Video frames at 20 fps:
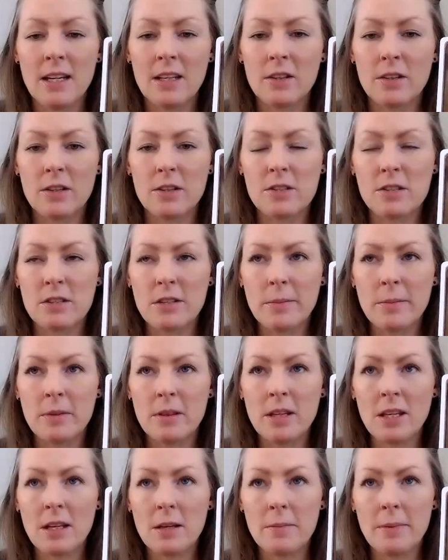there's
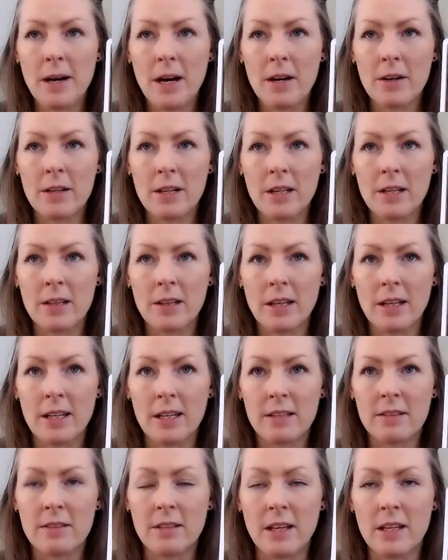something about it like i
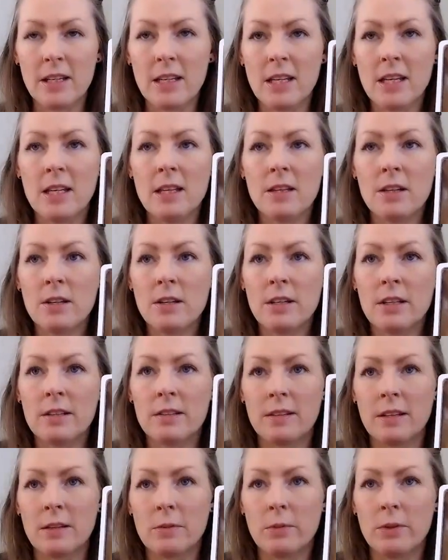said either it's
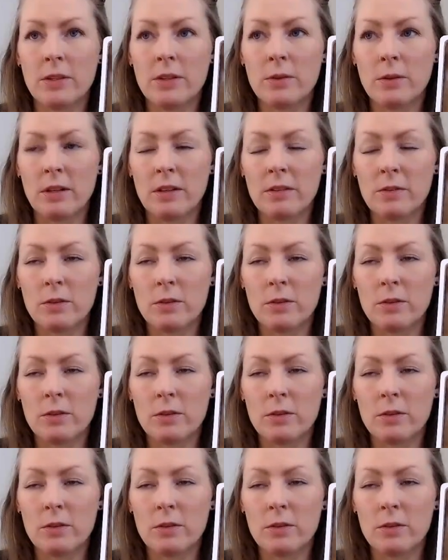like when you